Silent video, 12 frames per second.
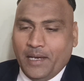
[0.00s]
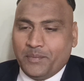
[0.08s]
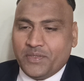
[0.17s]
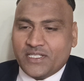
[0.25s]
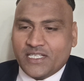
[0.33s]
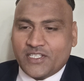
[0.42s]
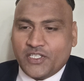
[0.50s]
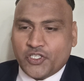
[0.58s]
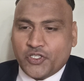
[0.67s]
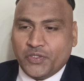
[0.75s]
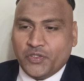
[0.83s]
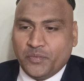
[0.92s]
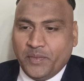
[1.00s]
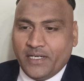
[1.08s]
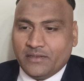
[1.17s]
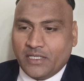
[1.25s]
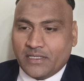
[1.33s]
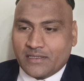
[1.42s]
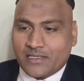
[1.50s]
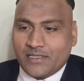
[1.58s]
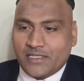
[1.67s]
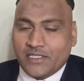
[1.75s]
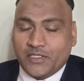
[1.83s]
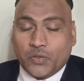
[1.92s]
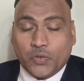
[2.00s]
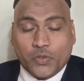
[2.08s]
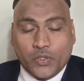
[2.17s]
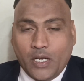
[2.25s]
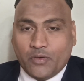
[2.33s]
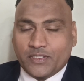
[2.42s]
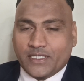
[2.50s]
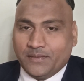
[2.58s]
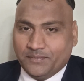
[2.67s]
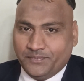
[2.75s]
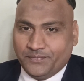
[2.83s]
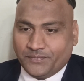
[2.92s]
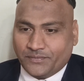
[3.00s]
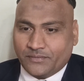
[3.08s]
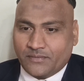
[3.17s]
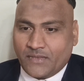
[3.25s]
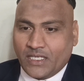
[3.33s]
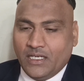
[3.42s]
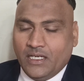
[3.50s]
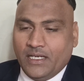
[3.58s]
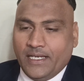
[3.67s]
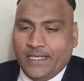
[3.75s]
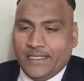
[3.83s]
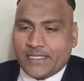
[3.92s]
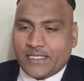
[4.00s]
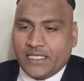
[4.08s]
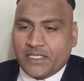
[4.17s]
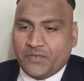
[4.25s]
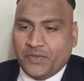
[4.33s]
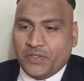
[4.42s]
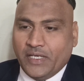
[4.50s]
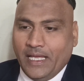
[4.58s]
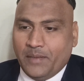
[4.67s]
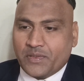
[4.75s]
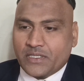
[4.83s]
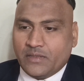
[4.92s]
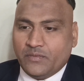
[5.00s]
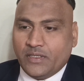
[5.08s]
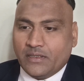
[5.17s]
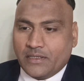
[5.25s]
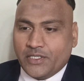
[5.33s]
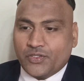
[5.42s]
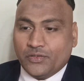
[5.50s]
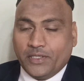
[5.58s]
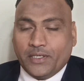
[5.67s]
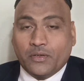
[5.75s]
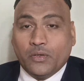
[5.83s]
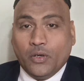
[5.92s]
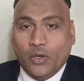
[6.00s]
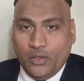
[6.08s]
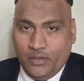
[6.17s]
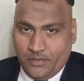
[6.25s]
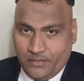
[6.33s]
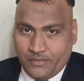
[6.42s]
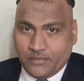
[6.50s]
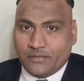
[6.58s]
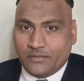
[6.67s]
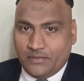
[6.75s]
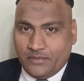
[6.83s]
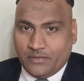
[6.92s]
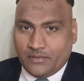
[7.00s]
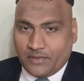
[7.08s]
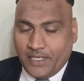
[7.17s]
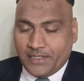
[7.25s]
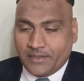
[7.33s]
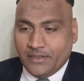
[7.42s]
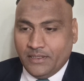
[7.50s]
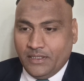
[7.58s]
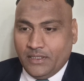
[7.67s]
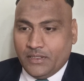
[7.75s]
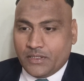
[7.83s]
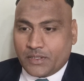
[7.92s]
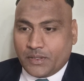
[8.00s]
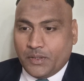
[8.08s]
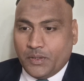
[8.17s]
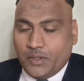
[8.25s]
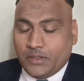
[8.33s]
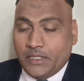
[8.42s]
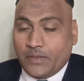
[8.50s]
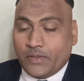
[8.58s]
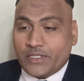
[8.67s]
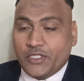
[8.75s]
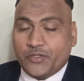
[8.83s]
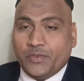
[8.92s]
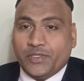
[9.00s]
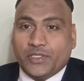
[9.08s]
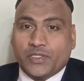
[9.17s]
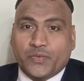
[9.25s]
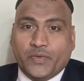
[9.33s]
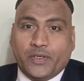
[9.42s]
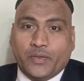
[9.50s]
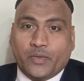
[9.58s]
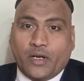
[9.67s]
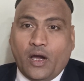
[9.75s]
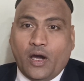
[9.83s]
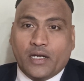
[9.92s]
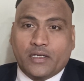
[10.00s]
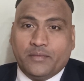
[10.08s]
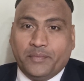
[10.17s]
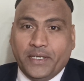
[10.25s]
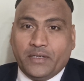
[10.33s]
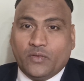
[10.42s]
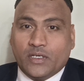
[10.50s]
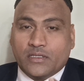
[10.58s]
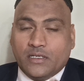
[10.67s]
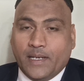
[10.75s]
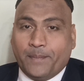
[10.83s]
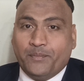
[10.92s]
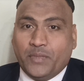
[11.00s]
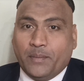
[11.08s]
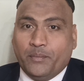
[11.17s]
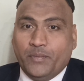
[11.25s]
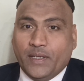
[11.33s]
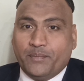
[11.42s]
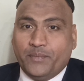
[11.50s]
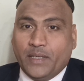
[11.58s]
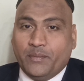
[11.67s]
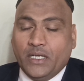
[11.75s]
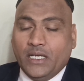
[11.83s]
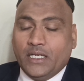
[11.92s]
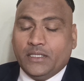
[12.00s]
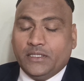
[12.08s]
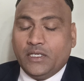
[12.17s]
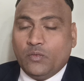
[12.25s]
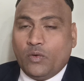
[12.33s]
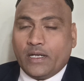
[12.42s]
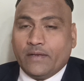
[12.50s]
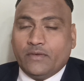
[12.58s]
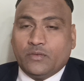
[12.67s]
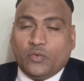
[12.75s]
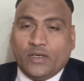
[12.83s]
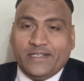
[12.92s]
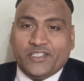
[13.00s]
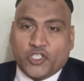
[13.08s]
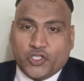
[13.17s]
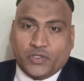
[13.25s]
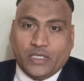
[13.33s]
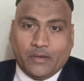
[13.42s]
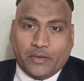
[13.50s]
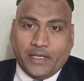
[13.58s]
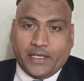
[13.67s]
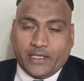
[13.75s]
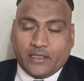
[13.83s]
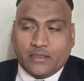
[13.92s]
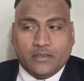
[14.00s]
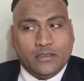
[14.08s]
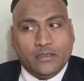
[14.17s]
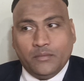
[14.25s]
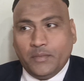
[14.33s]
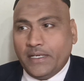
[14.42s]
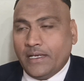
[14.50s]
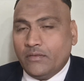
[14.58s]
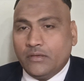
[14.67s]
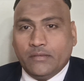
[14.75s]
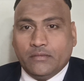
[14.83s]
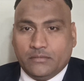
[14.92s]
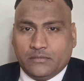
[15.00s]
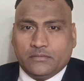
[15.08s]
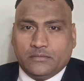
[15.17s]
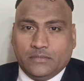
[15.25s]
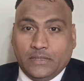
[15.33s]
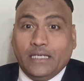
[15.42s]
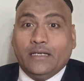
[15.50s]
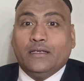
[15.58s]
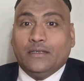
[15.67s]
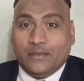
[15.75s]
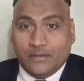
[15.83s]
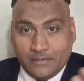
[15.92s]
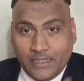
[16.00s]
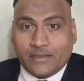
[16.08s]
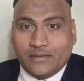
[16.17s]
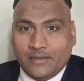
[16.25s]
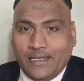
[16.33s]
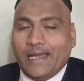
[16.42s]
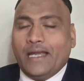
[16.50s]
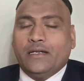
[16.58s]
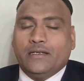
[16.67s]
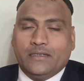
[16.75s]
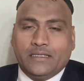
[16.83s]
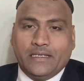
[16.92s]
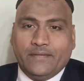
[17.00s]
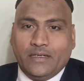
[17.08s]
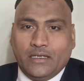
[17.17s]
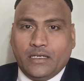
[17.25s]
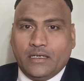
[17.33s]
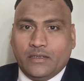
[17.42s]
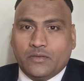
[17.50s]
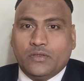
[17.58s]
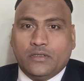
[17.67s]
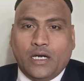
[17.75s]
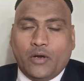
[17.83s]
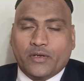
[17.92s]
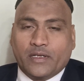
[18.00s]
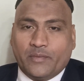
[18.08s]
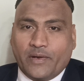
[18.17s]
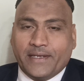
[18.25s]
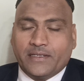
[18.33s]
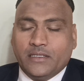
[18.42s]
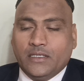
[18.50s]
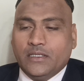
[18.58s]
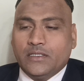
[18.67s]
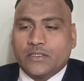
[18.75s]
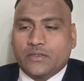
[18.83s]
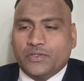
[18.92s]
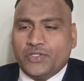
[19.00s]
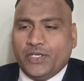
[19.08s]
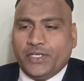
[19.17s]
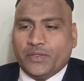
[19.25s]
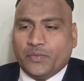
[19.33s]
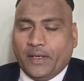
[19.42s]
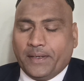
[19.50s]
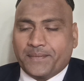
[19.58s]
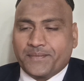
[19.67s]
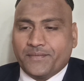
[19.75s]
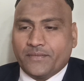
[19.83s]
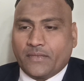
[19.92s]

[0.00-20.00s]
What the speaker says: a business decision you made that resulted in a good outcome, an instance when you helped someone reach their goal, right? So there were situations where your heartbeat was lub dub lub dub. Then whatever one decision you have taken might have that had given a good outcome, right? So share it one.